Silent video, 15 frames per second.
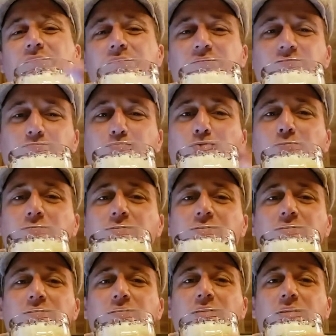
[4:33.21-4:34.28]

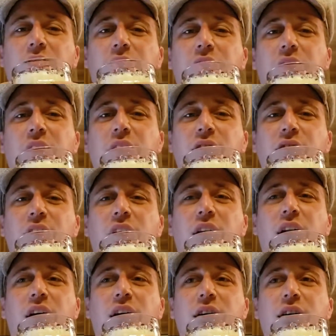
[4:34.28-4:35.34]
supposedly like a Vienna style
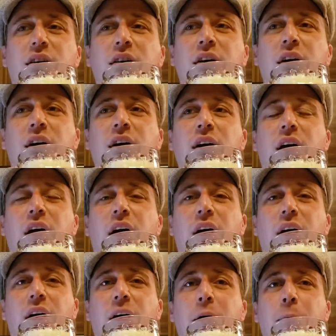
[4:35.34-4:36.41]
lager,
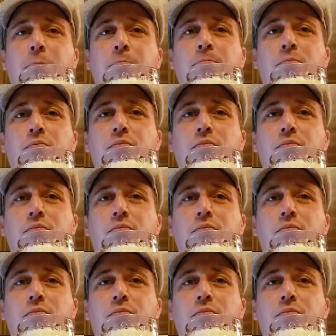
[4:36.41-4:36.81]
Dos